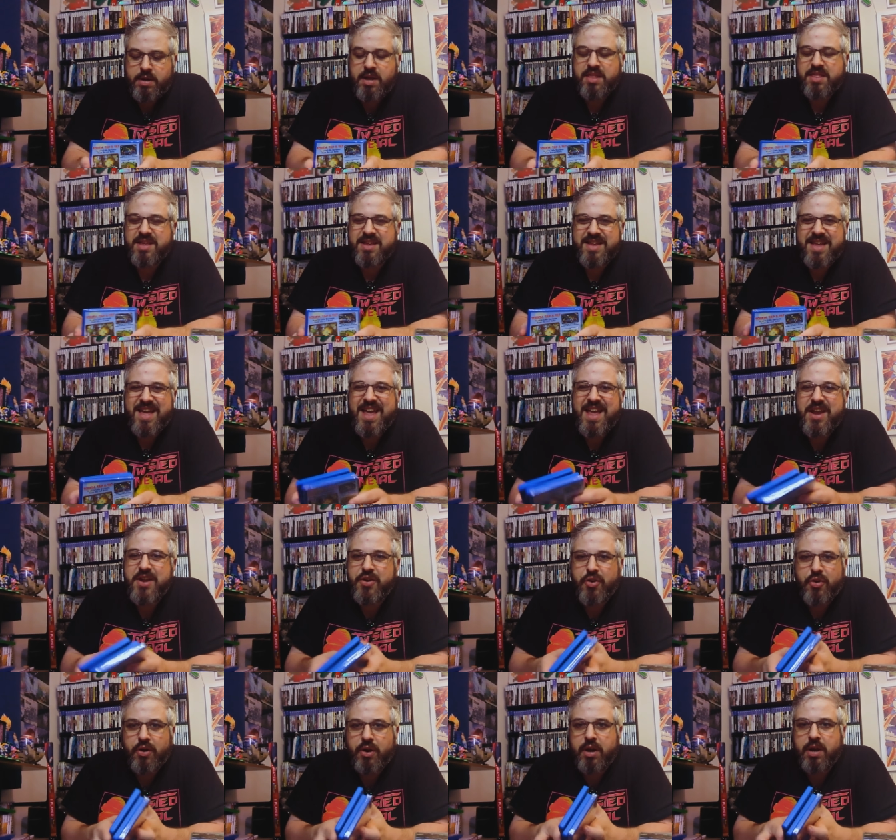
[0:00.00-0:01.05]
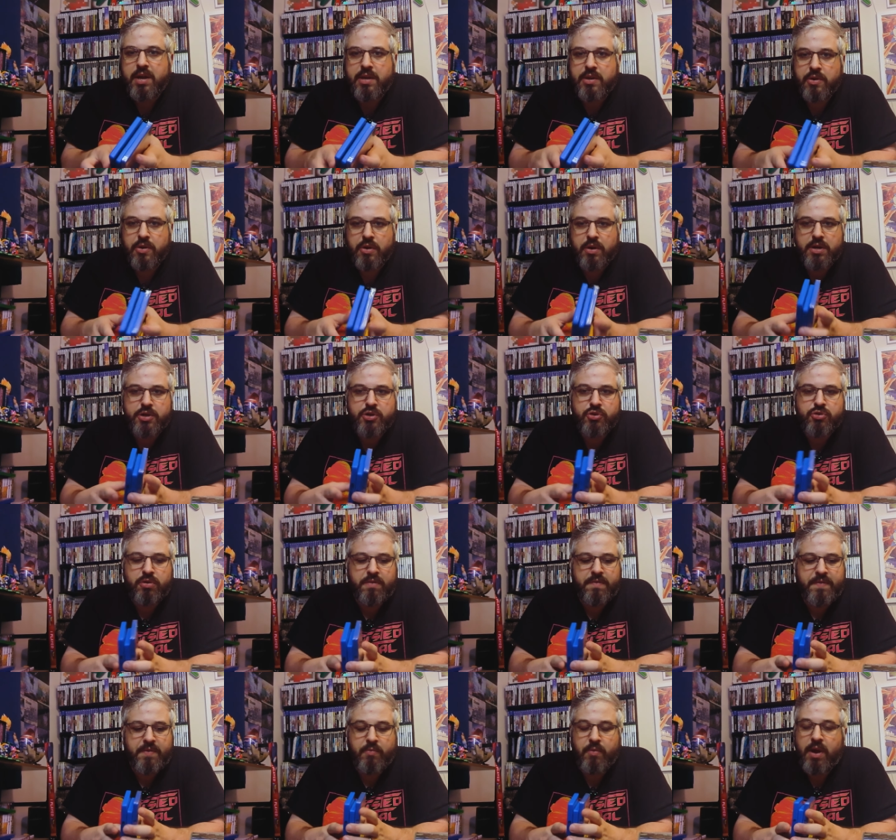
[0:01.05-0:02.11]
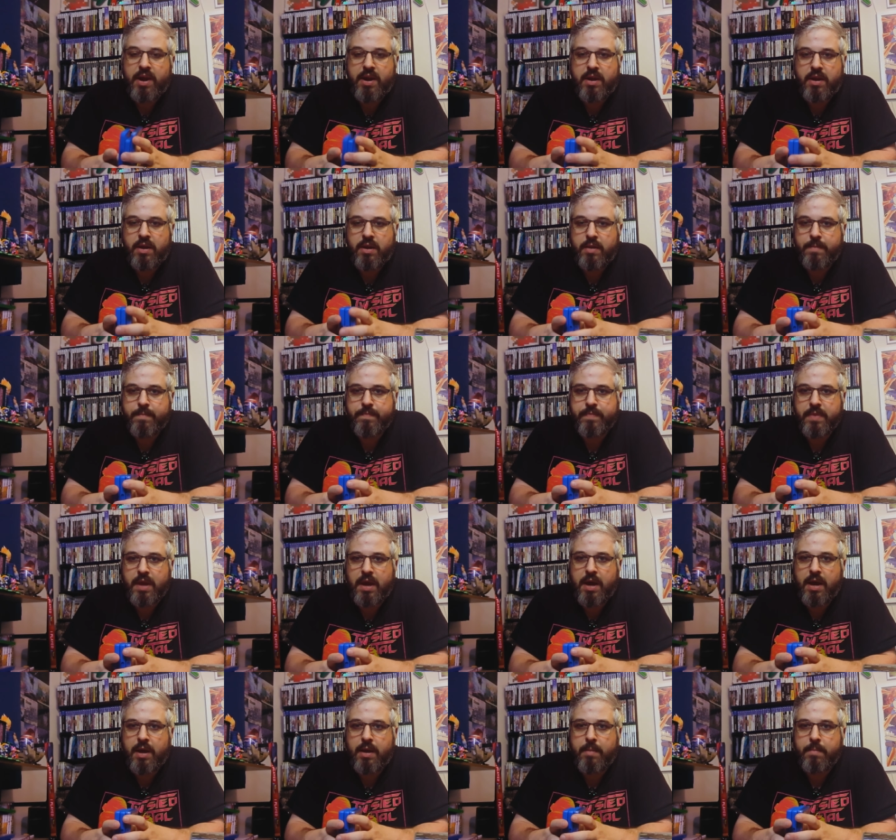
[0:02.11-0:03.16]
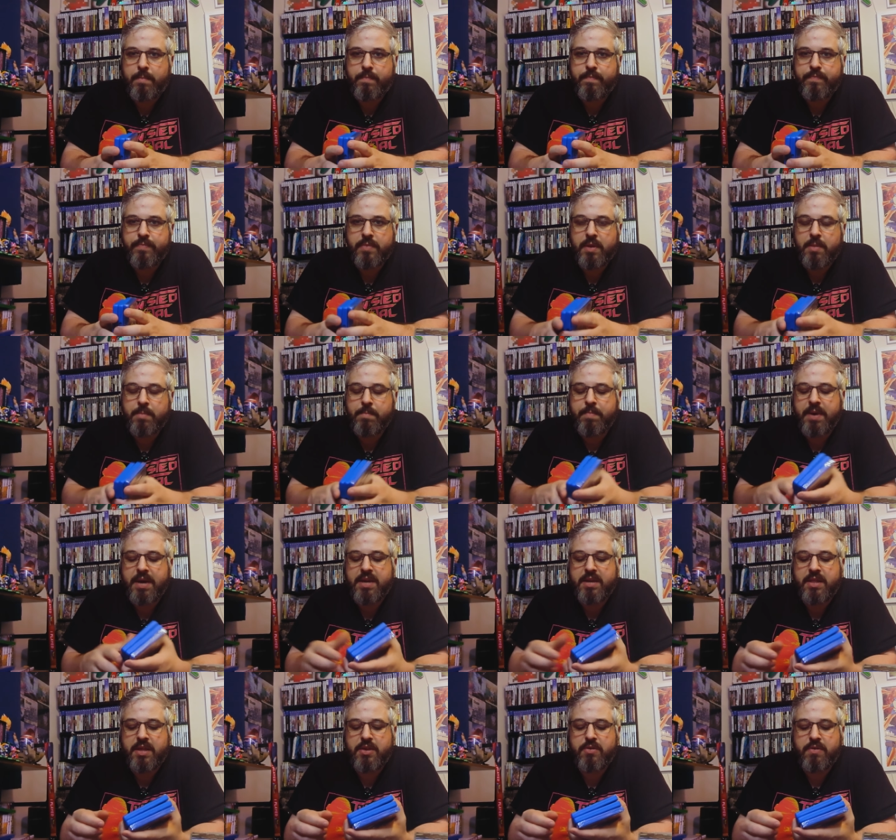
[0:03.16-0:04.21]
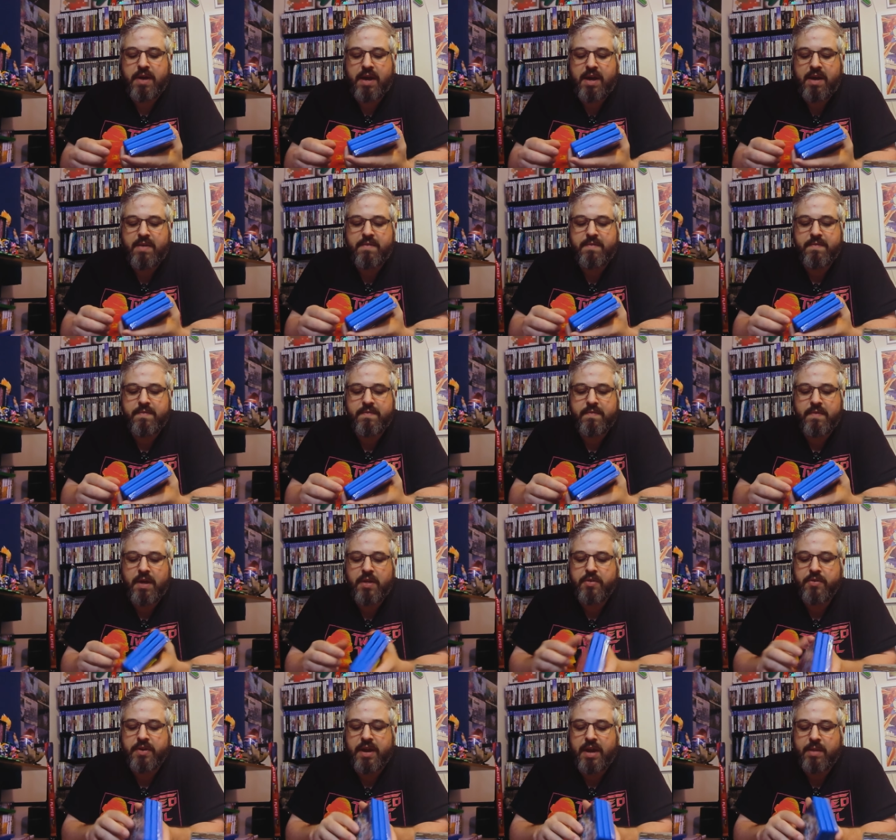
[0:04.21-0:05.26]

nothing to hinder your trophy run. Um, but then you have other